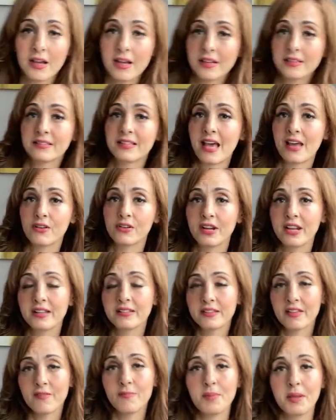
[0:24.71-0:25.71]
Saturdays
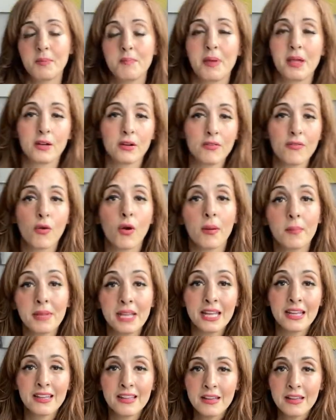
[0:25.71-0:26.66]
have been better for me.